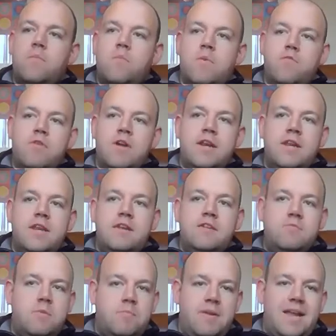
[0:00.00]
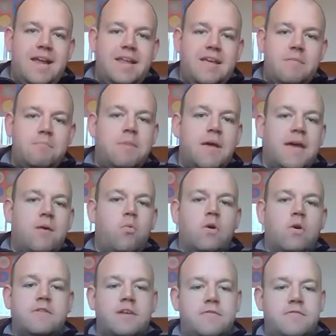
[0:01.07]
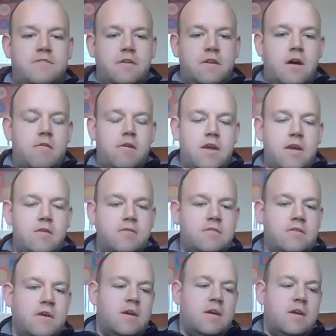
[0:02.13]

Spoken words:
we really need to be planning big what if scenarios,